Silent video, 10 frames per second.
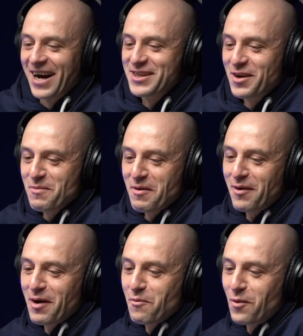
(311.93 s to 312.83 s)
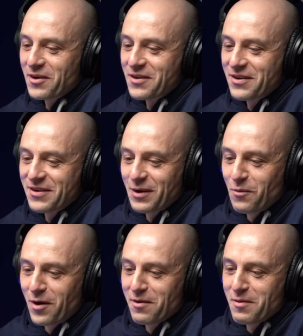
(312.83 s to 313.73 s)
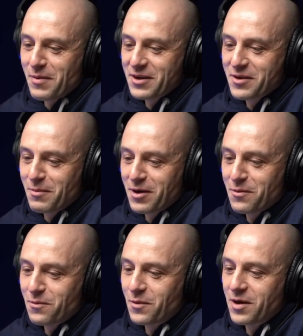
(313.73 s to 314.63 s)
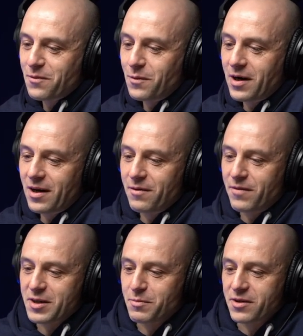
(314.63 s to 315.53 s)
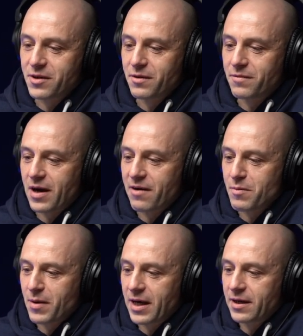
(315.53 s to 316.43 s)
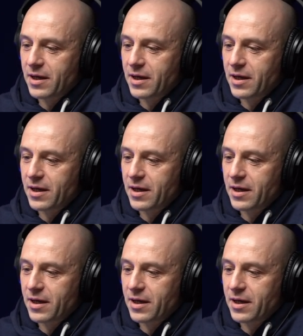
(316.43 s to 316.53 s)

So number five, what's one of the best or most worthwhile investments that you've ever made?